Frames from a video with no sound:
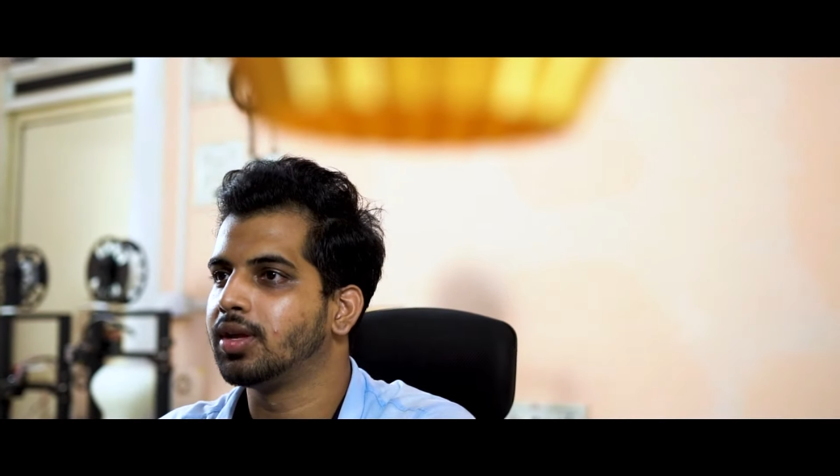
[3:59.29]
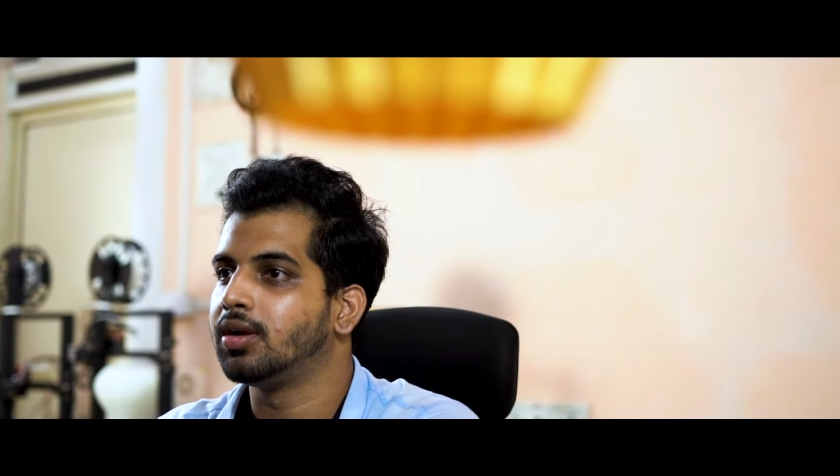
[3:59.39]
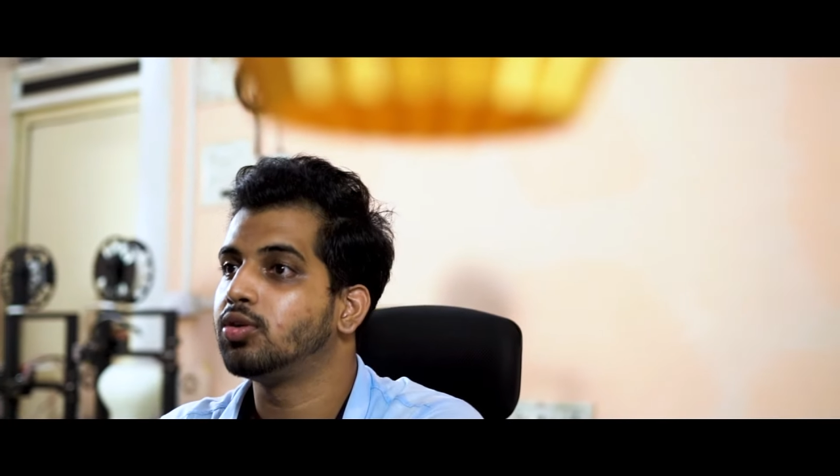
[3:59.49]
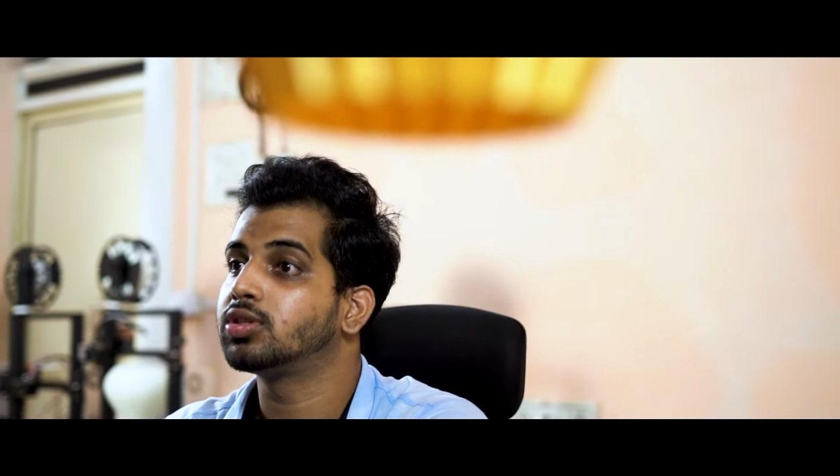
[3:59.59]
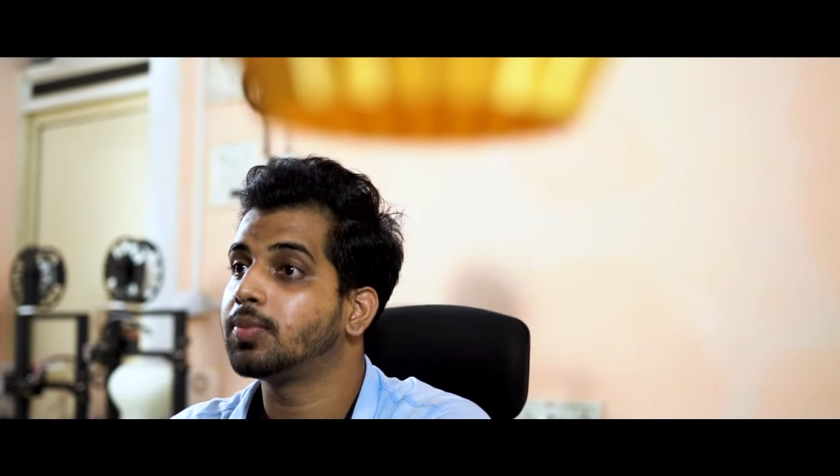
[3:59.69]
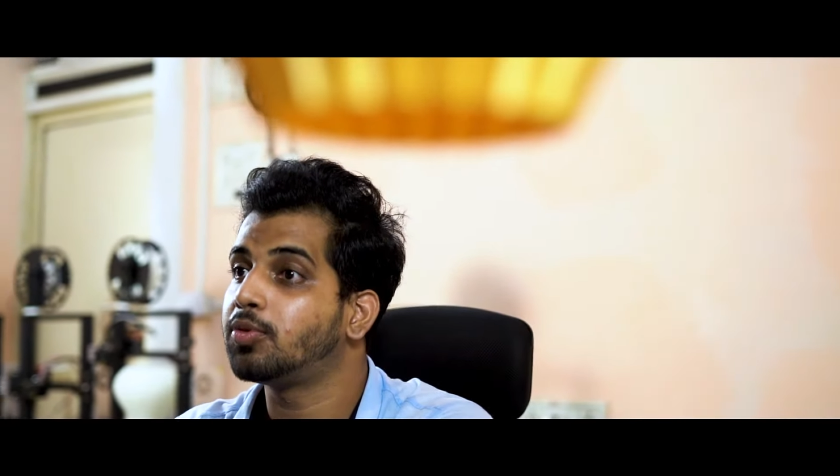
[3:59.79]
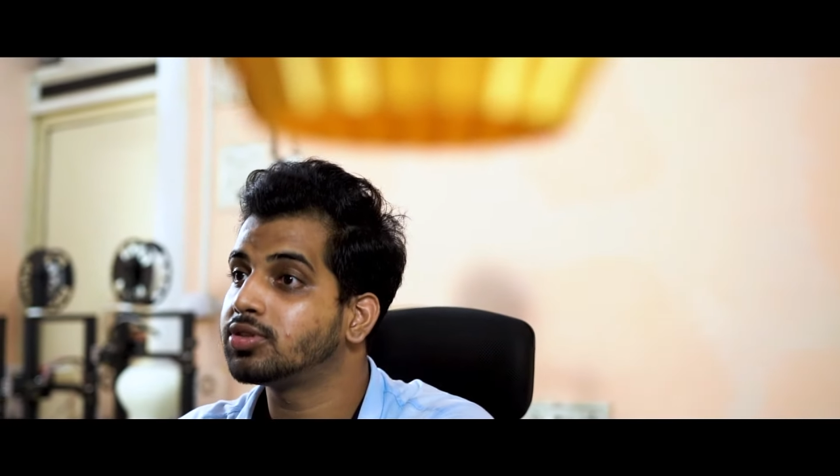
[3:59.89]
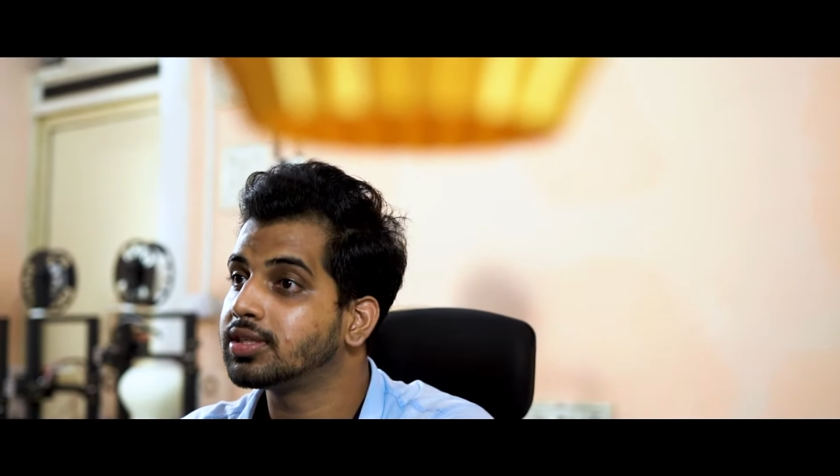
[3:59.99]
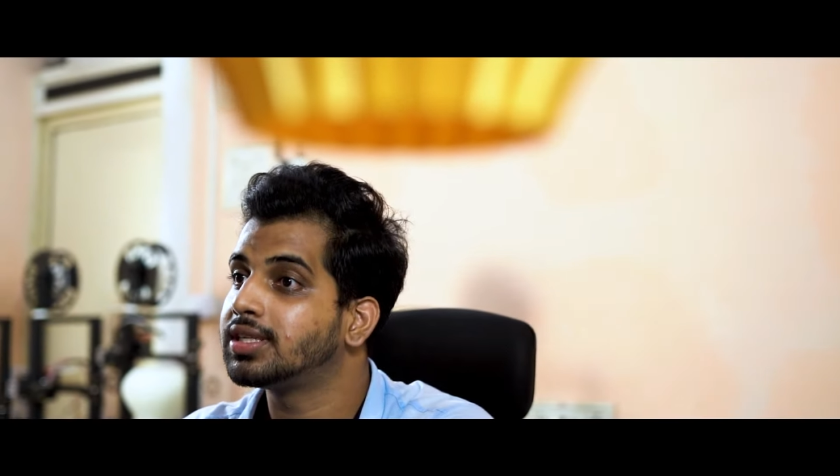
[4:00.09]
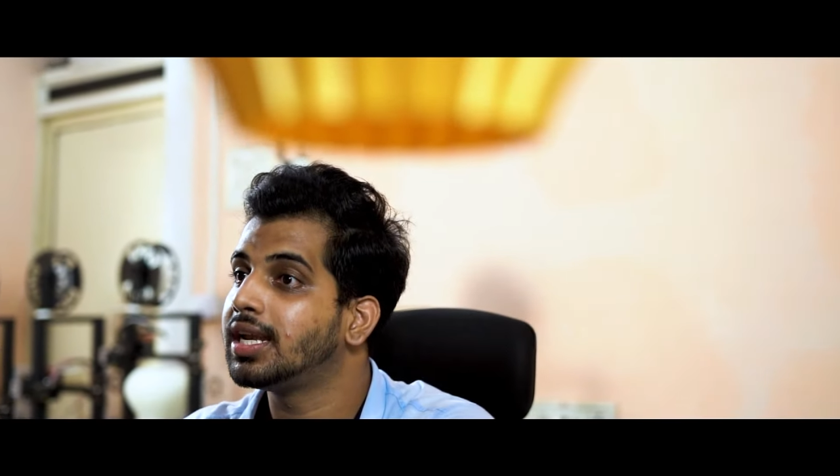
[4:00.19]
to support
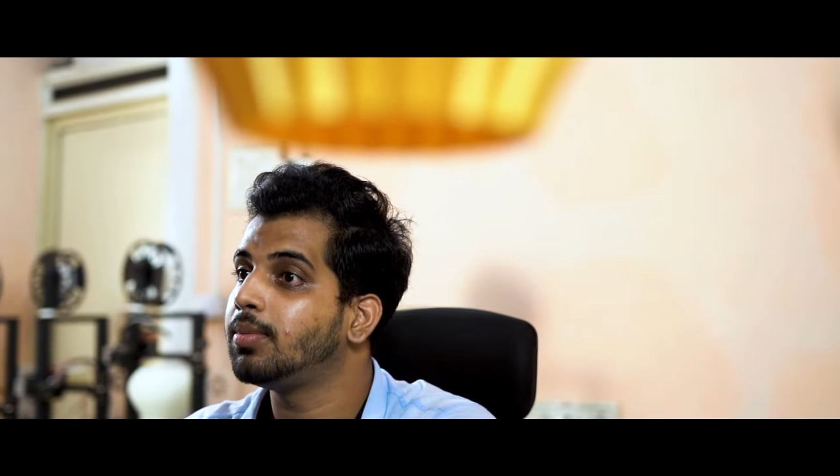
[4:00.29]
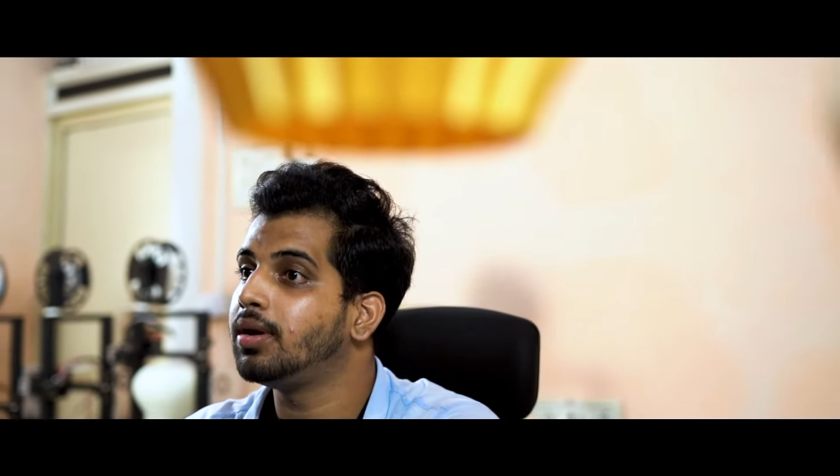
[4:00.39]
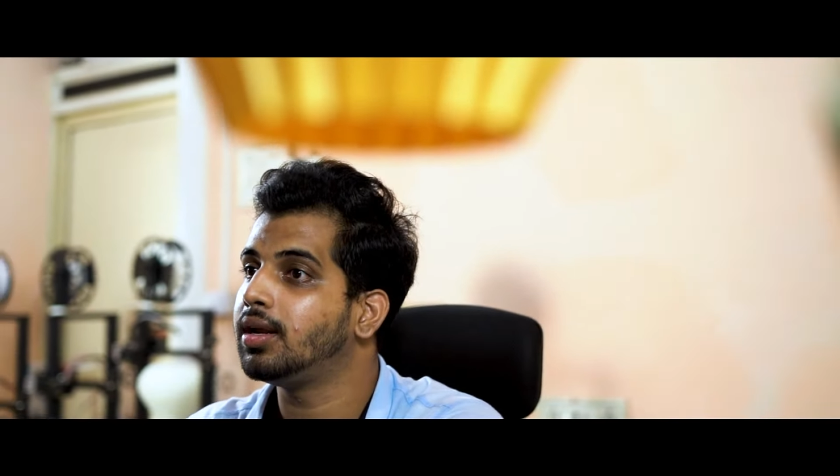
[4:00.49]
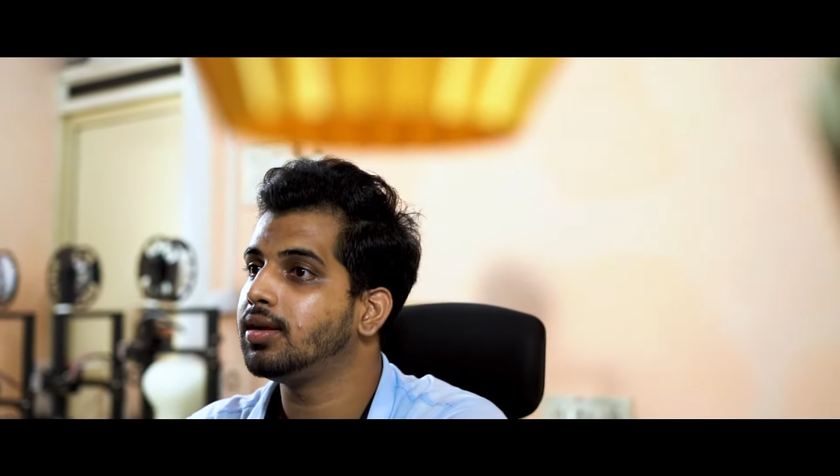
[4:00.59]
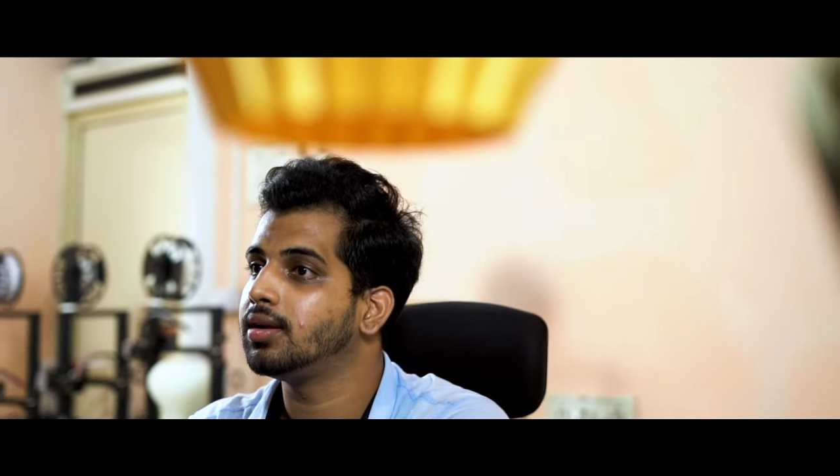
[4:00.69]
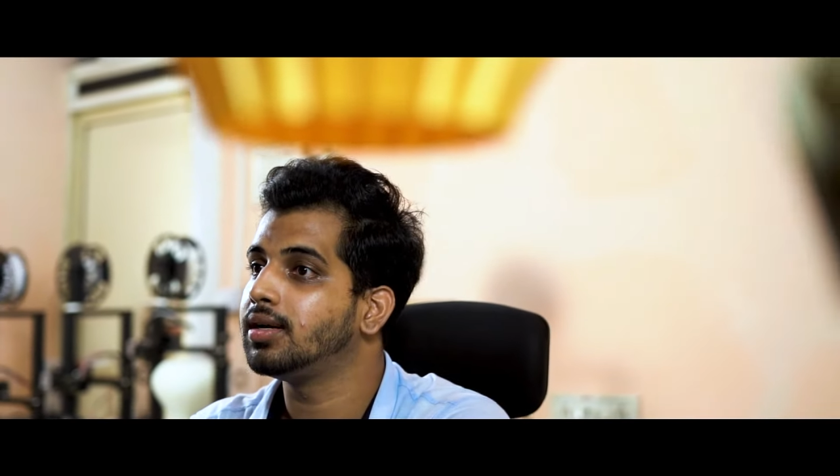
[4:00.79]
sustainability.